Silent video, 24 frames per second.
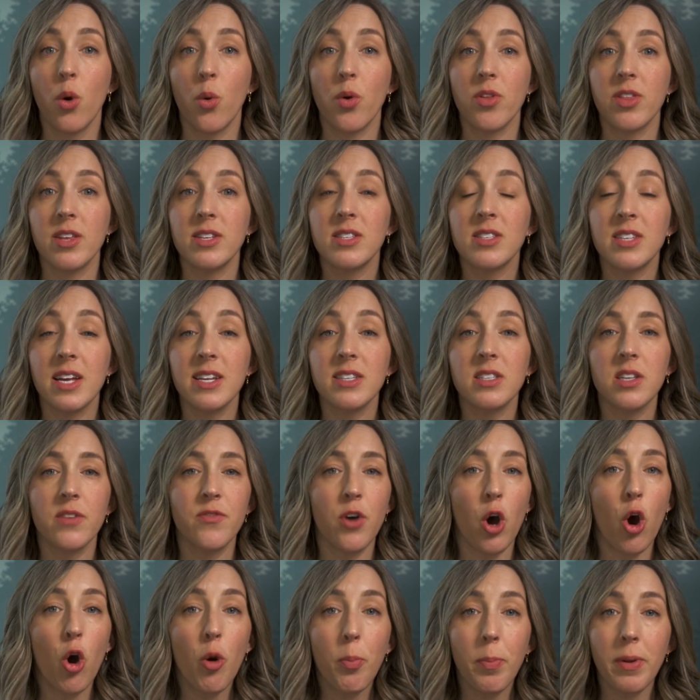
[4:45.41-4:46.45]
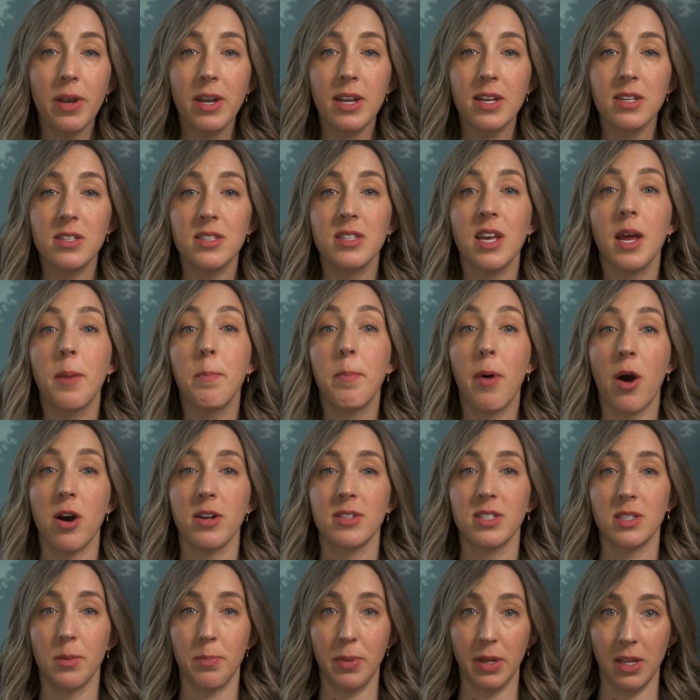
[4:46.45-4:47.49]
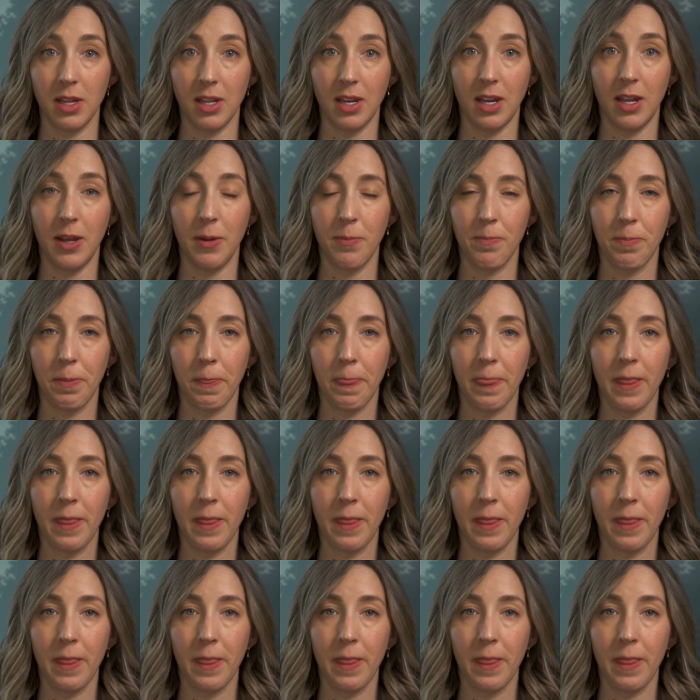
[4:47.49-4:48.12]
with a sense of openness and possibility.